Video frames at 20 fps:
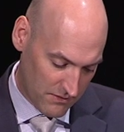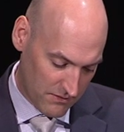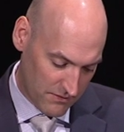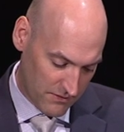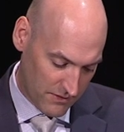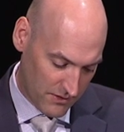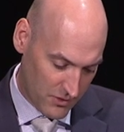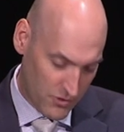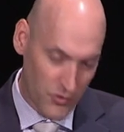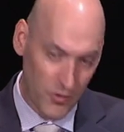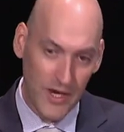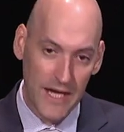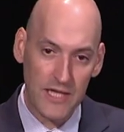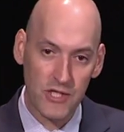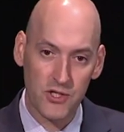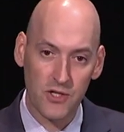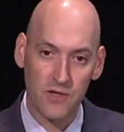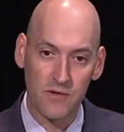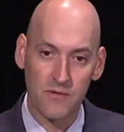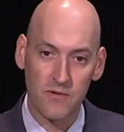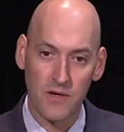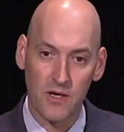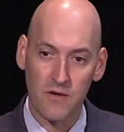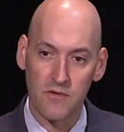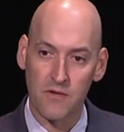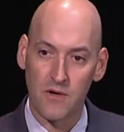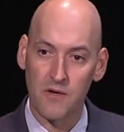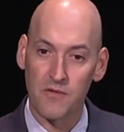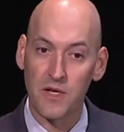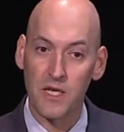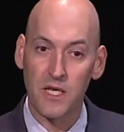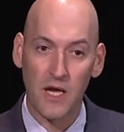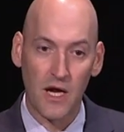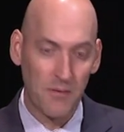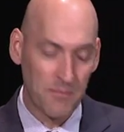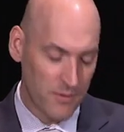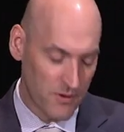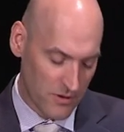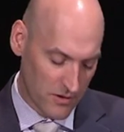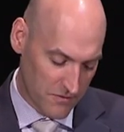the creation of a
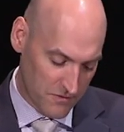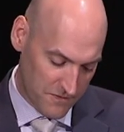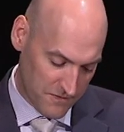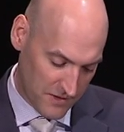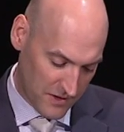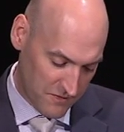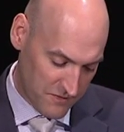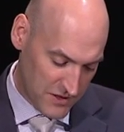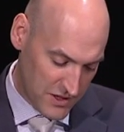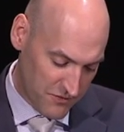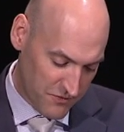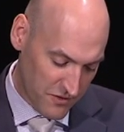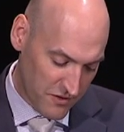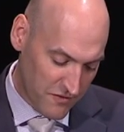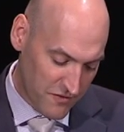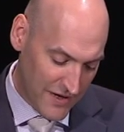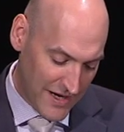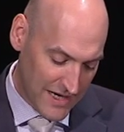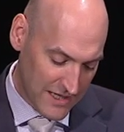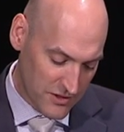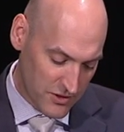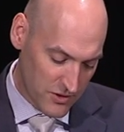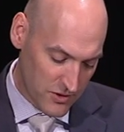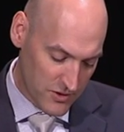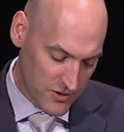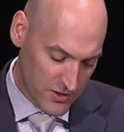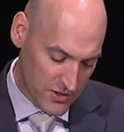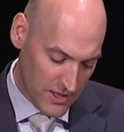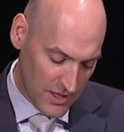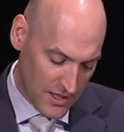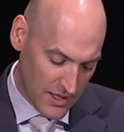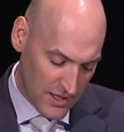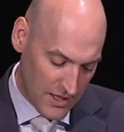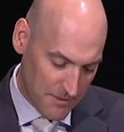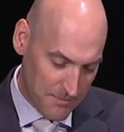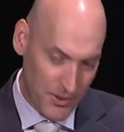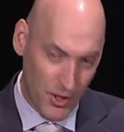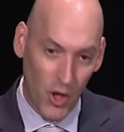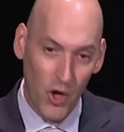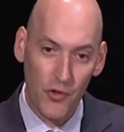number of different factors,
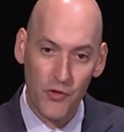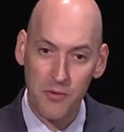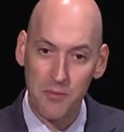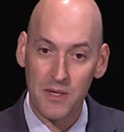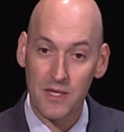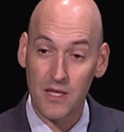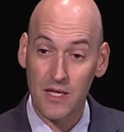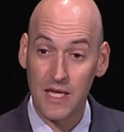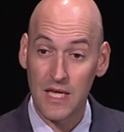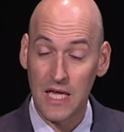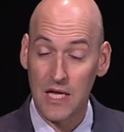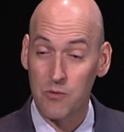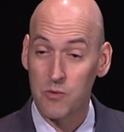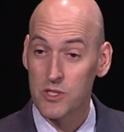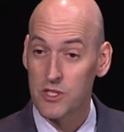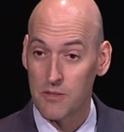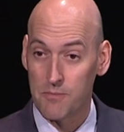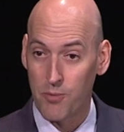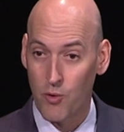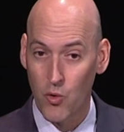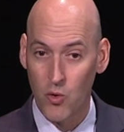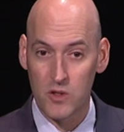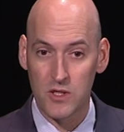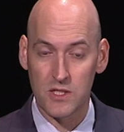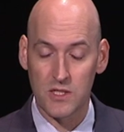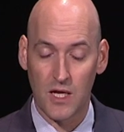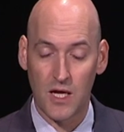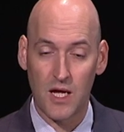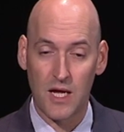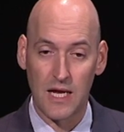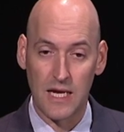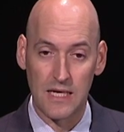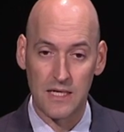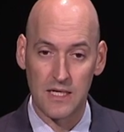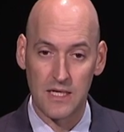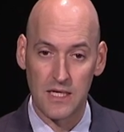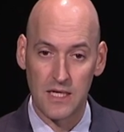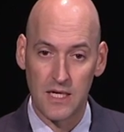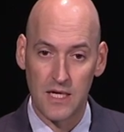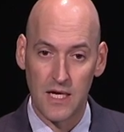but ultimately it was a poor design,
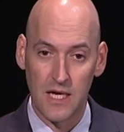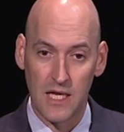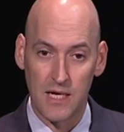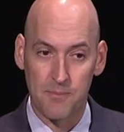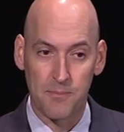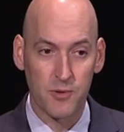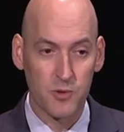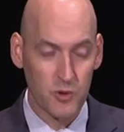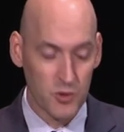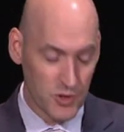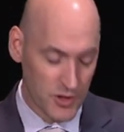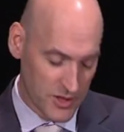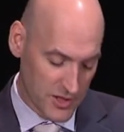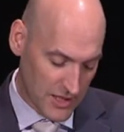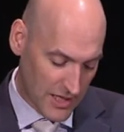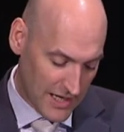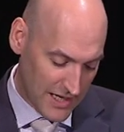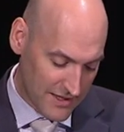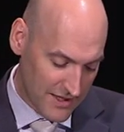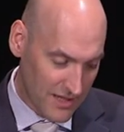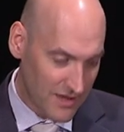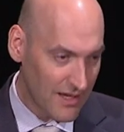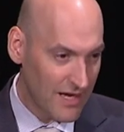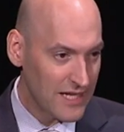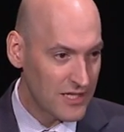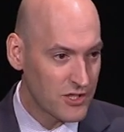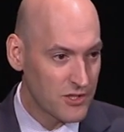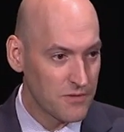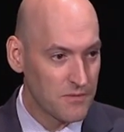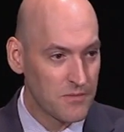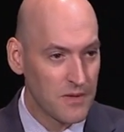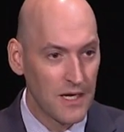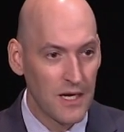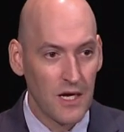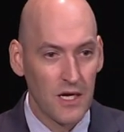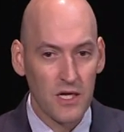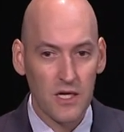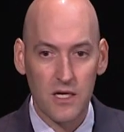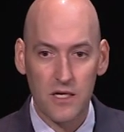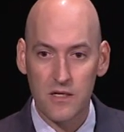and a poor design that led
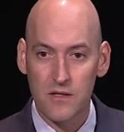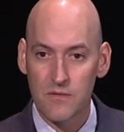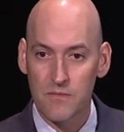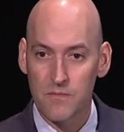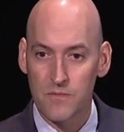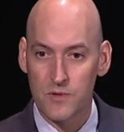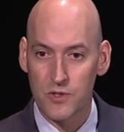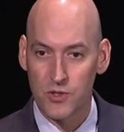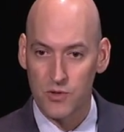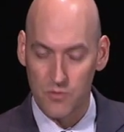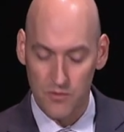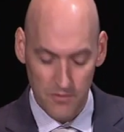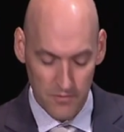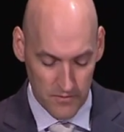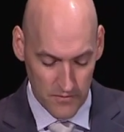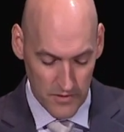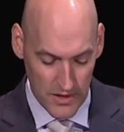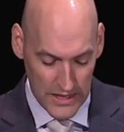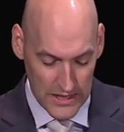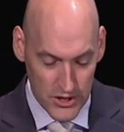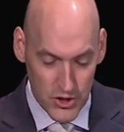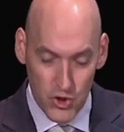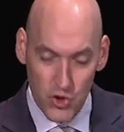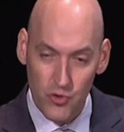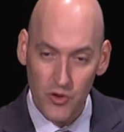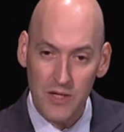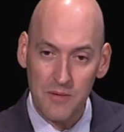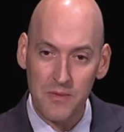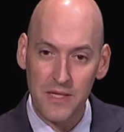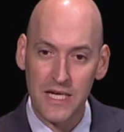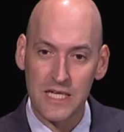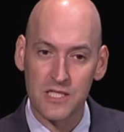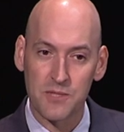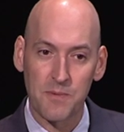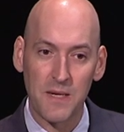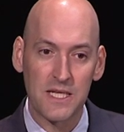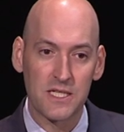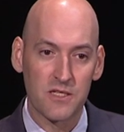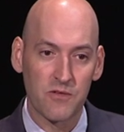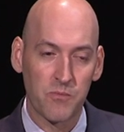to extremely
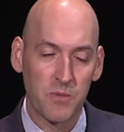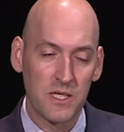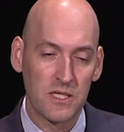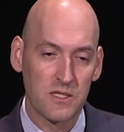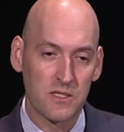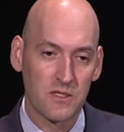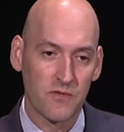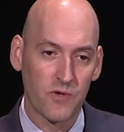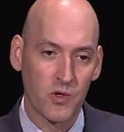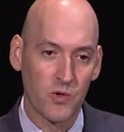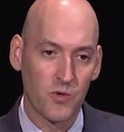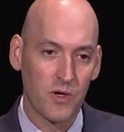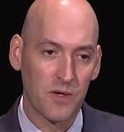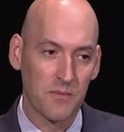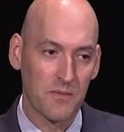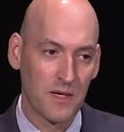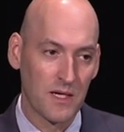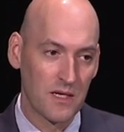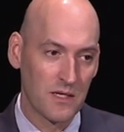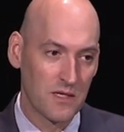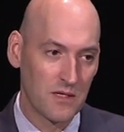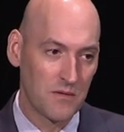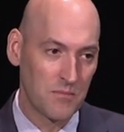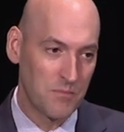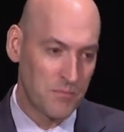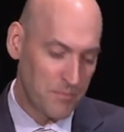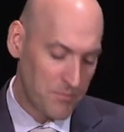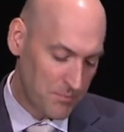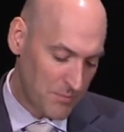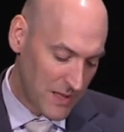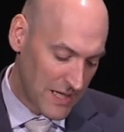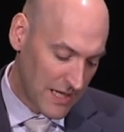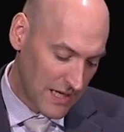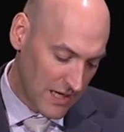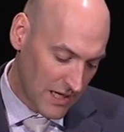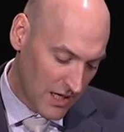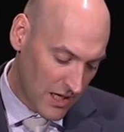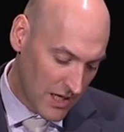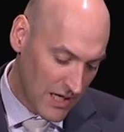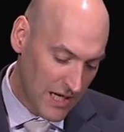expensive pieces of equipment
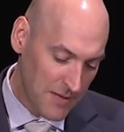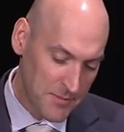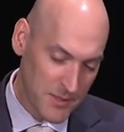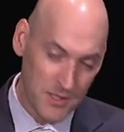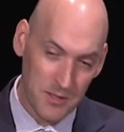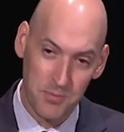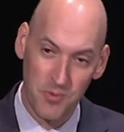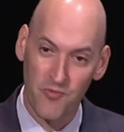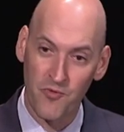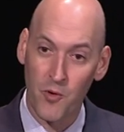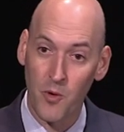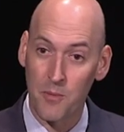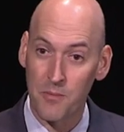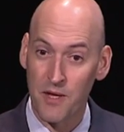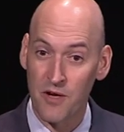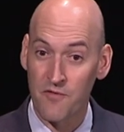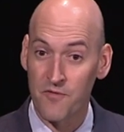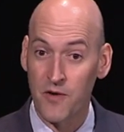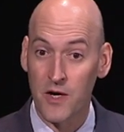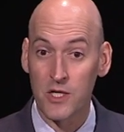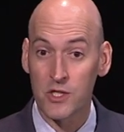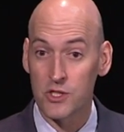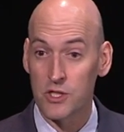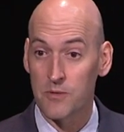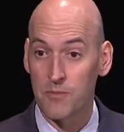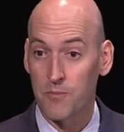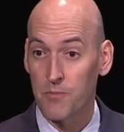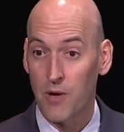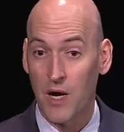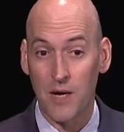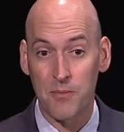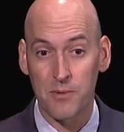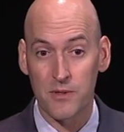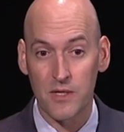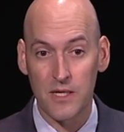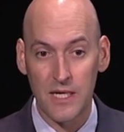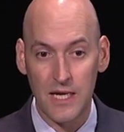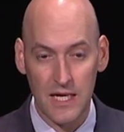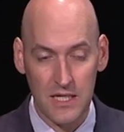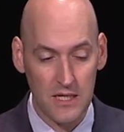being unable to perform their function
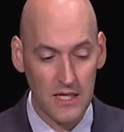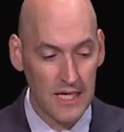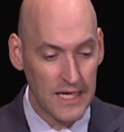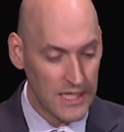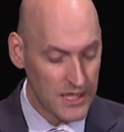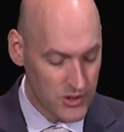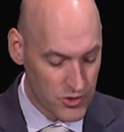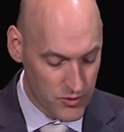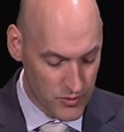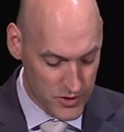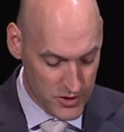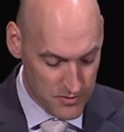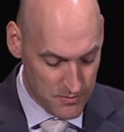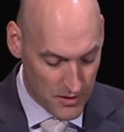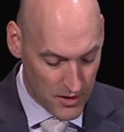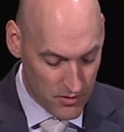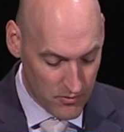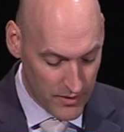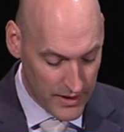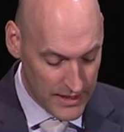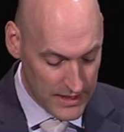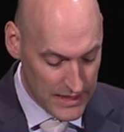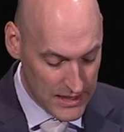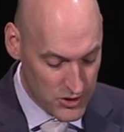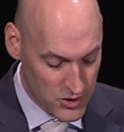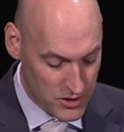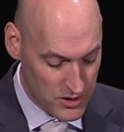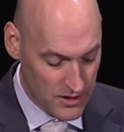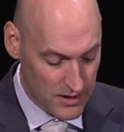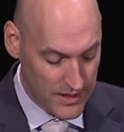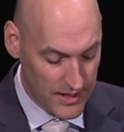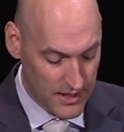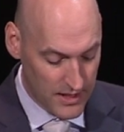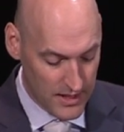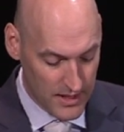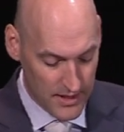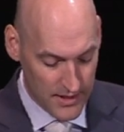properly and leading to a small radiation leak.